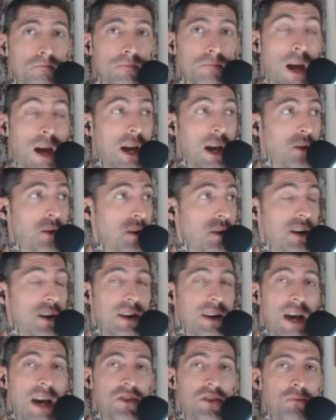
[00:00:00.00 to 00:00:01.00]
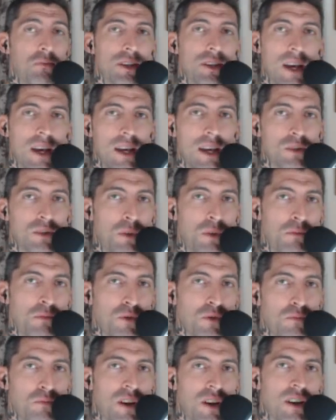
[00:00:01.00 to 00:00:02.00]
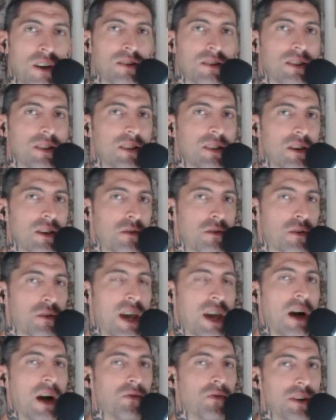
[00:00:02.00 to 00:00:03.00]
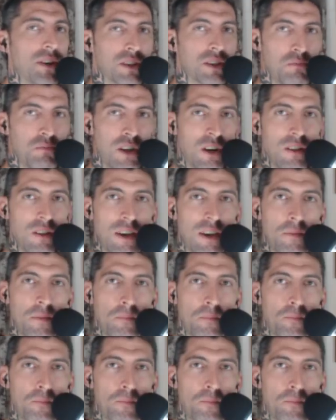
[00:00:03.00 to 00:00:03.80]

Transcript: I don't anathematize people because they're Calvinist merely,